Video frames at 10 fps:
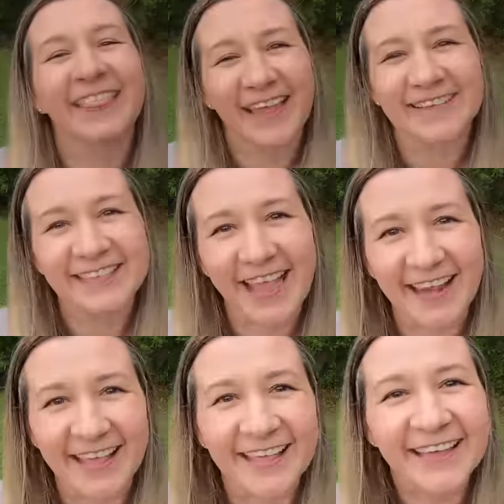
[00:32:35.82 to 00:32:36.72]
Thanks,
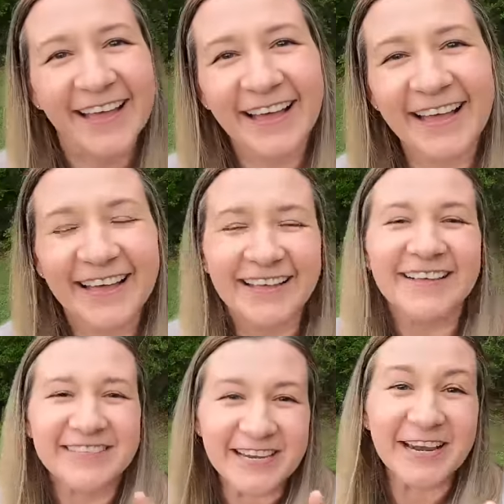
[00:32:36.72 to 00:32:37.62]
Katie.
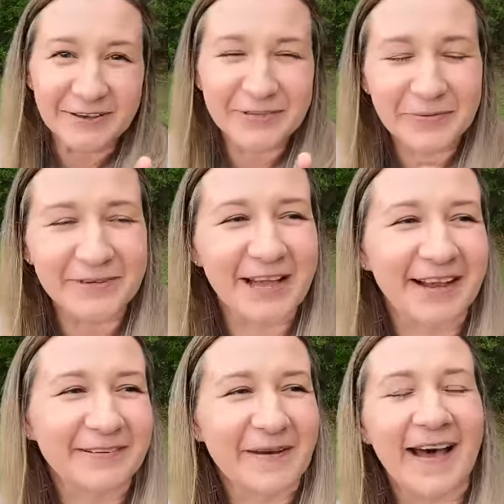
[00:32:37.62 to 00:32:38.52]
She knows who we're
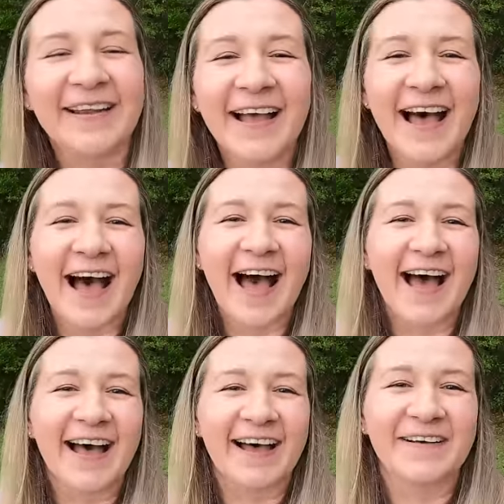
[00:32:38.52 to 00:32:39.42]
talking about.
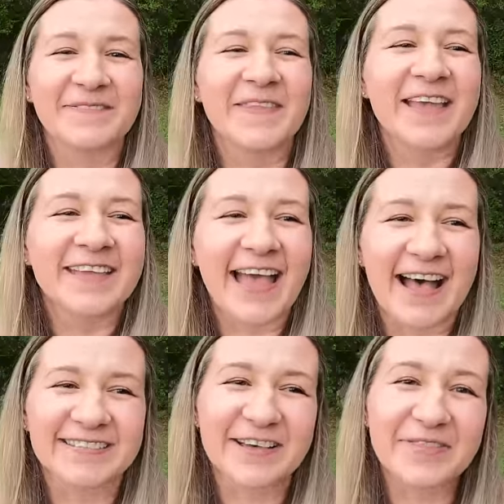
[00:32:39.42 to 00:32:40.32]

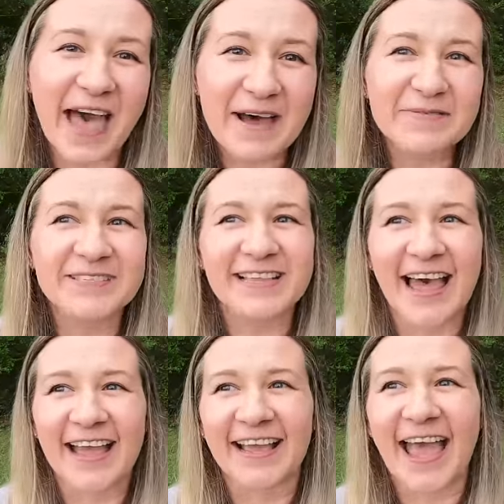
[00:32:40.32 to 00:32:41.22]
So that was
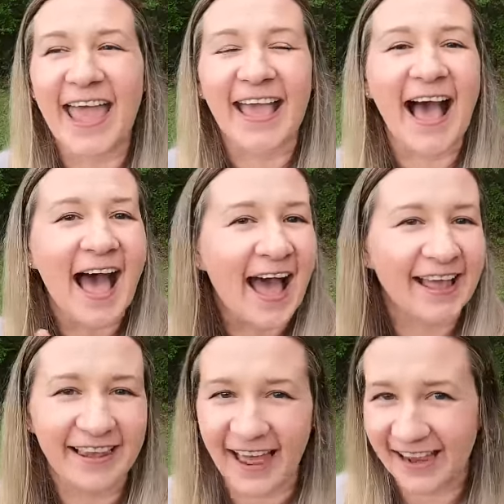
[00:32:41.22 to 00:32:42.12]
like a
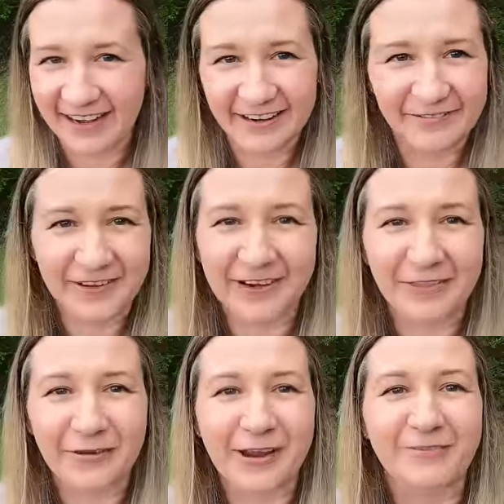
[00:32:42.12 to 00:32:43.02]
highlight of year
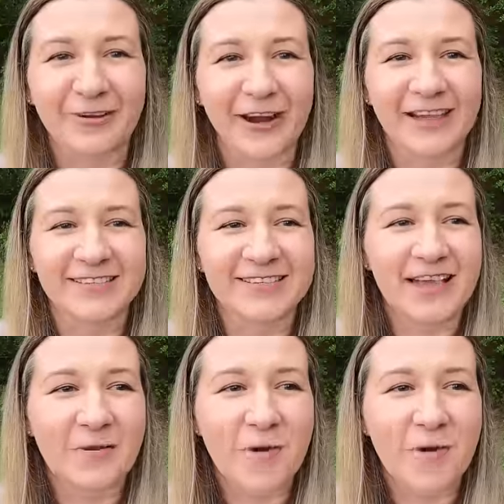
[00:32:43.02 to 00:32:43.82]
3 for us.